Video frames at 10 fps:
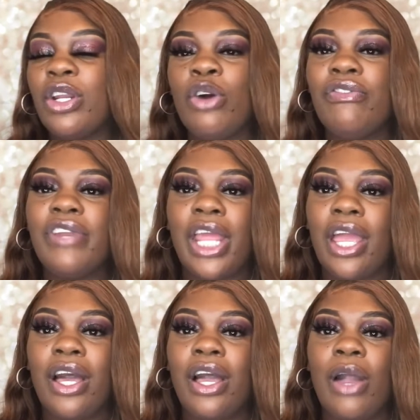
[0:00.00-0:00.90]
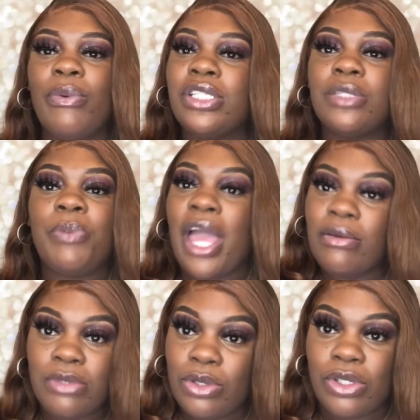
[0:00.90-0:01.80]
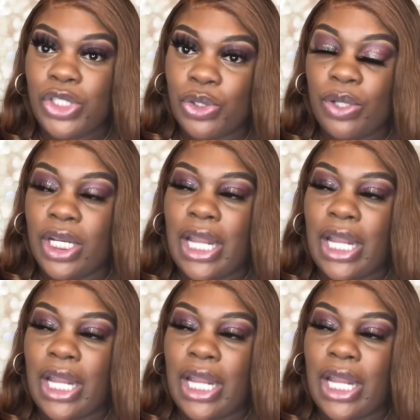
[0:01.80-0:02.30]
over there and we just pounce on shorty.